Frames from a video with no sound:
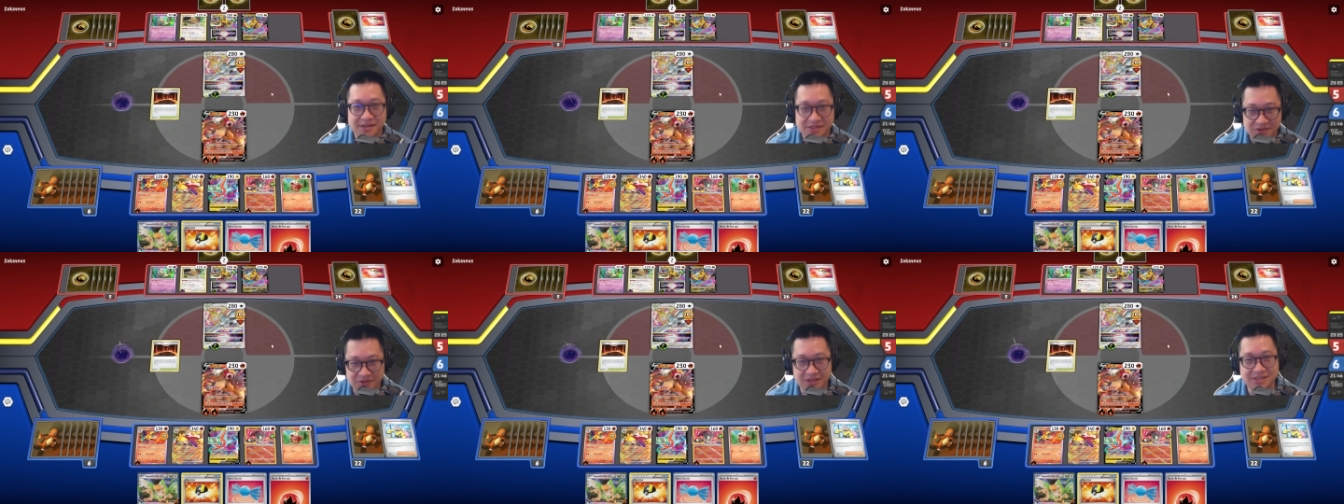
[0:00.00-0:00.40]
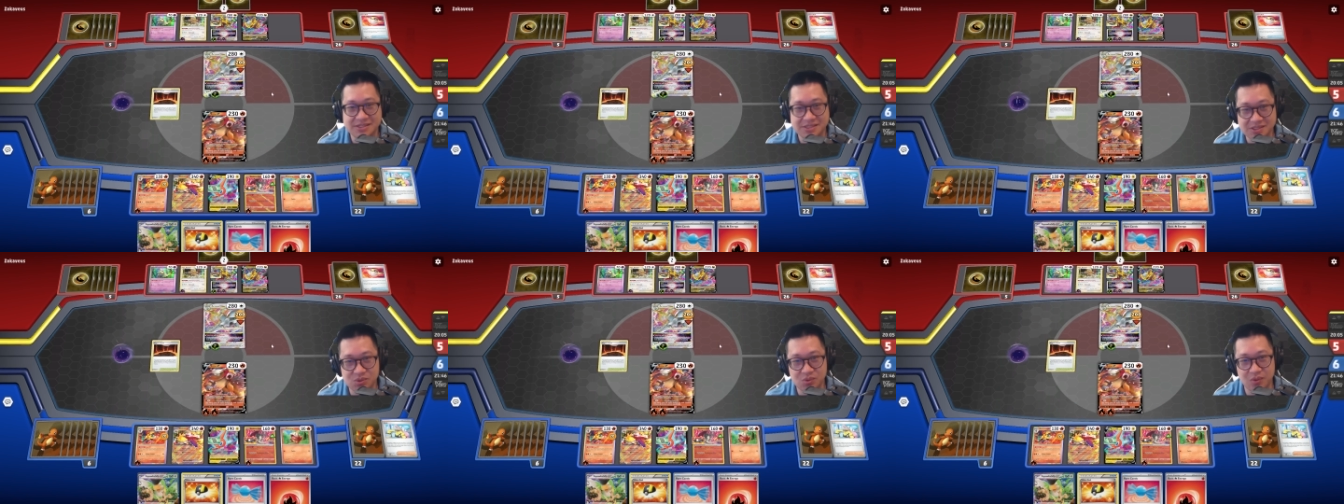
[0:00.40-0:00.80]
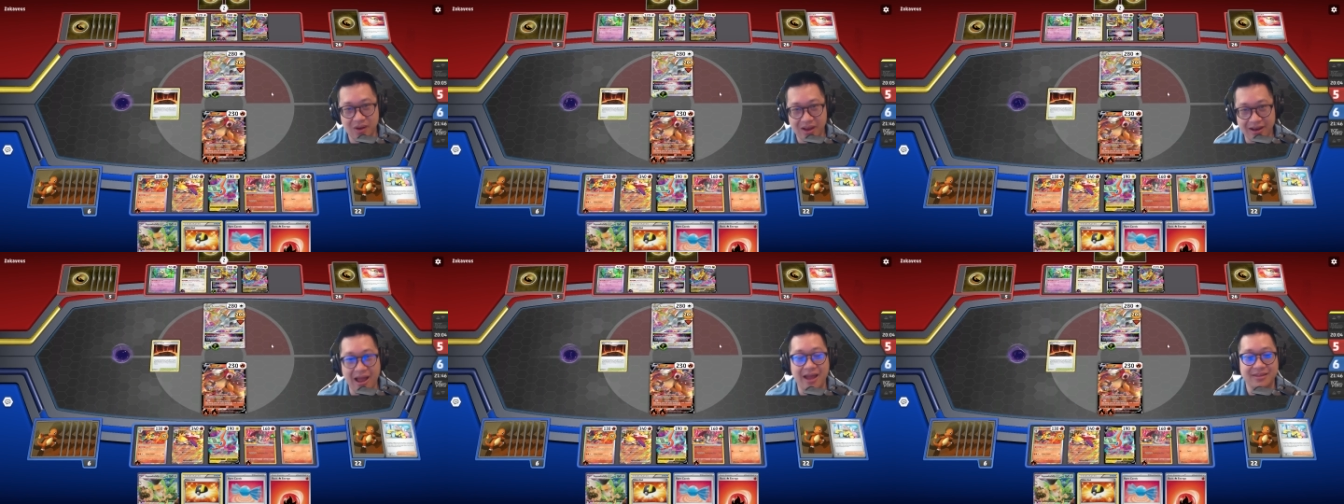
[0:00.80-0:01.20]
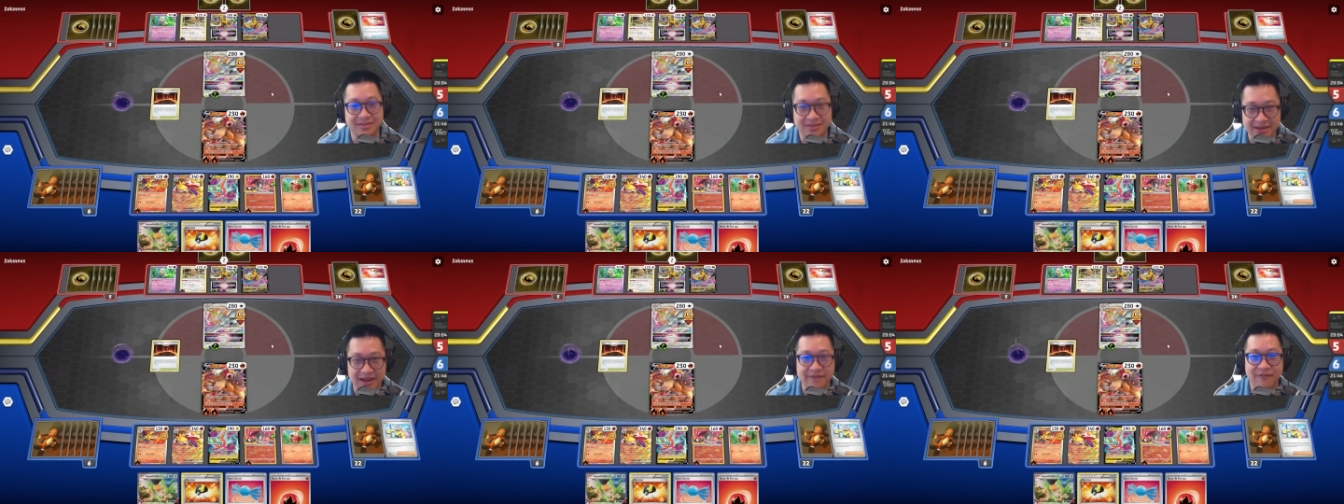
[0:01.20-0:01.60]
So this is what I
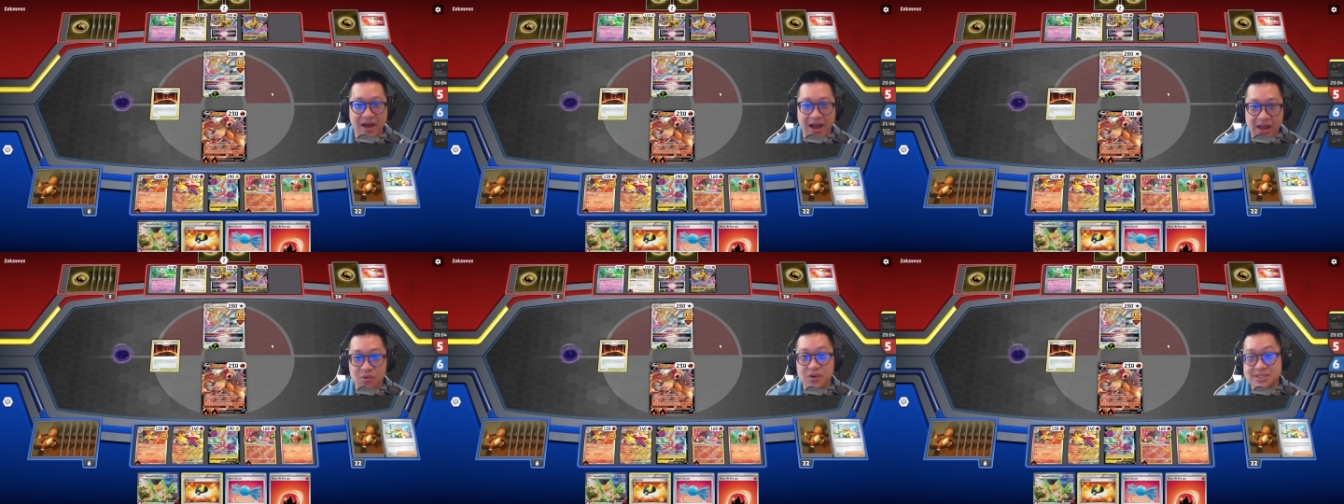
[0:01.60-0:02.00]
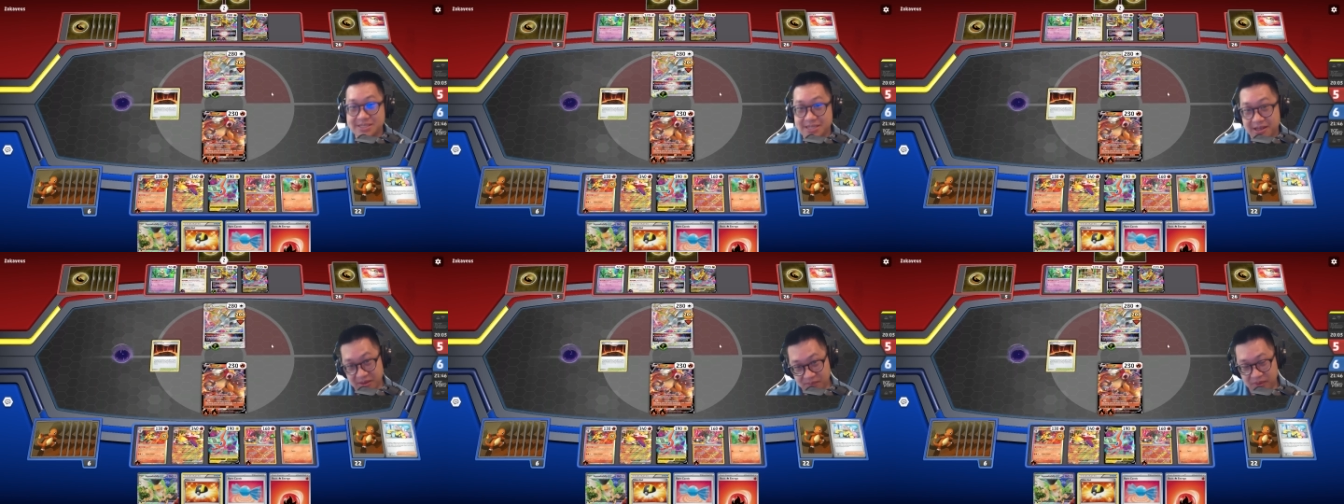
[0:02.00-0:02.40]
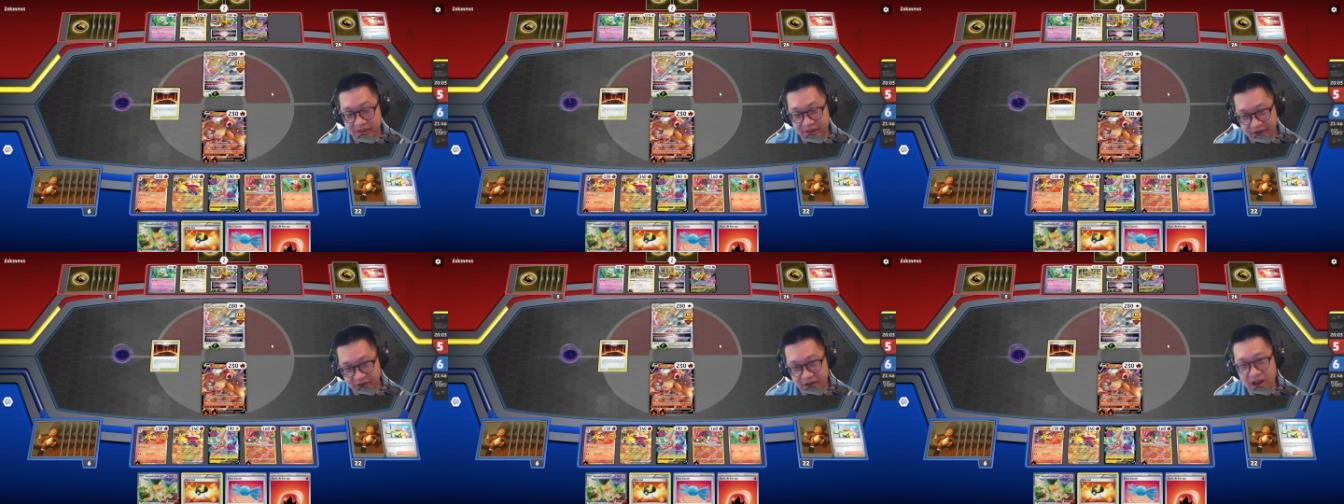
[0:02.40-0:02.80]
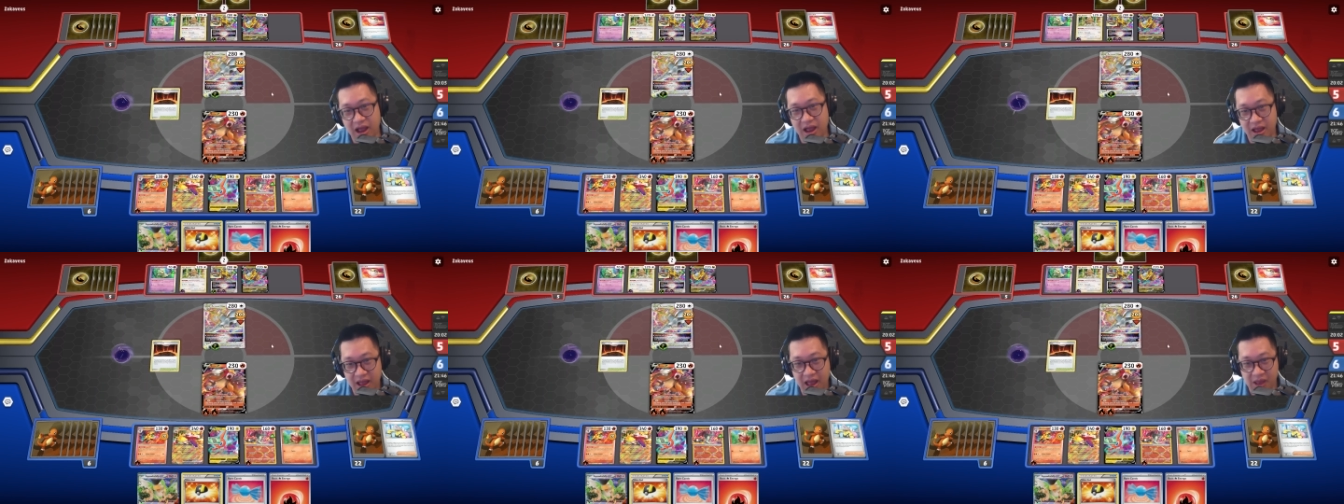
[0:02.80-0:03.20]
think if I was the other player,
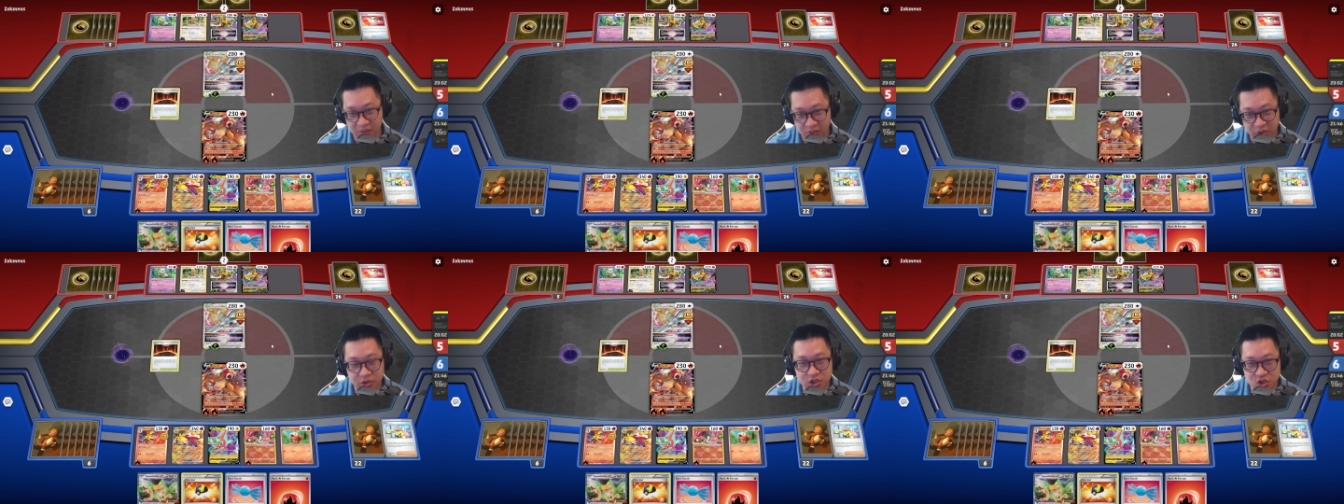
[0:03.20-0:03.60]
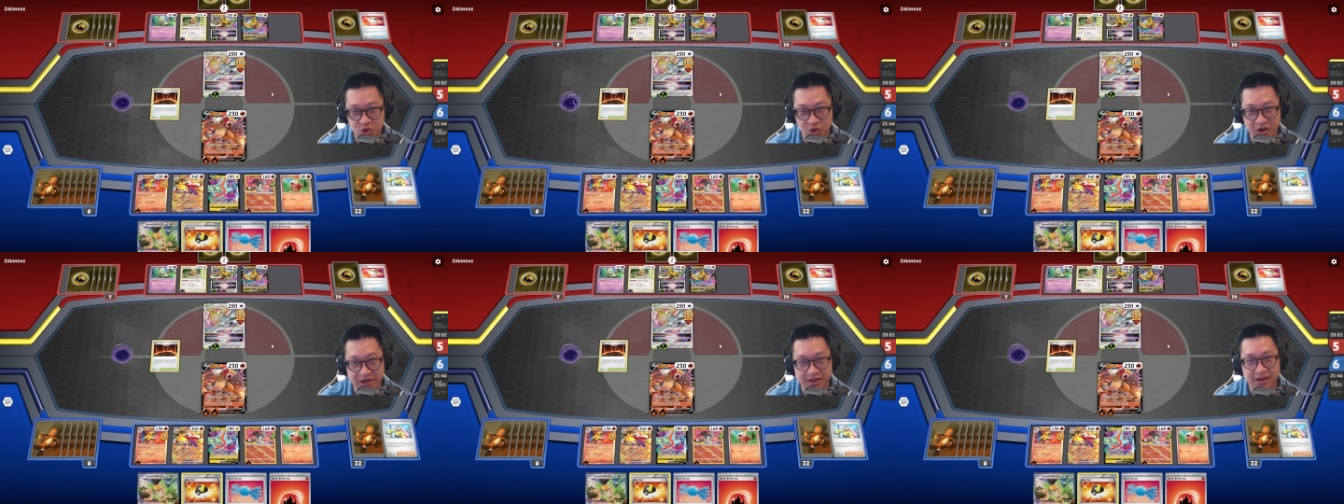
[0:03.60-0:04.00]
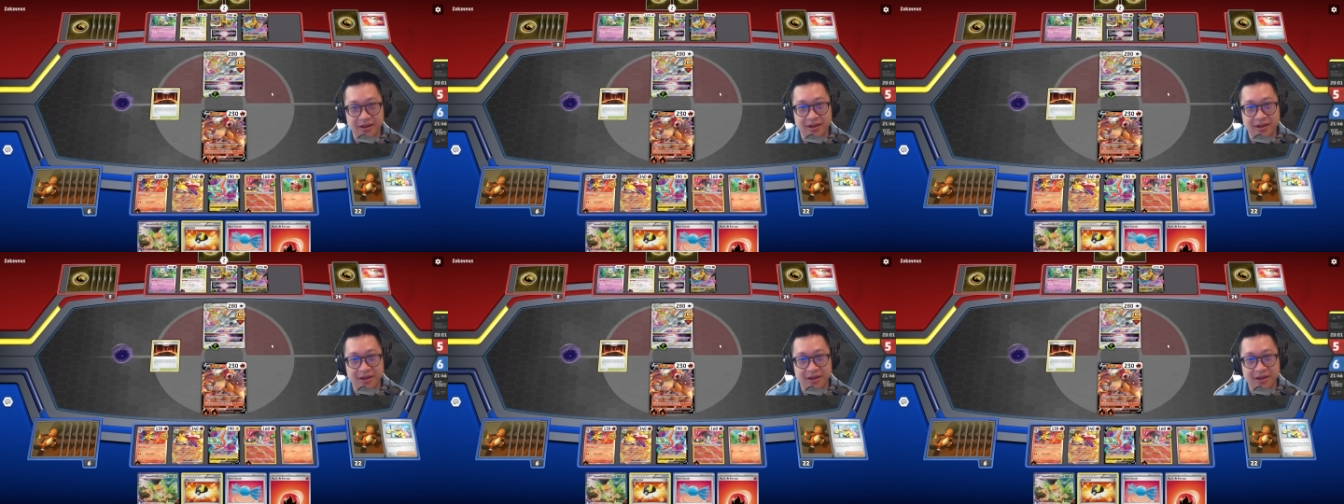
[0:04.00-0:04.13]
I would retreat,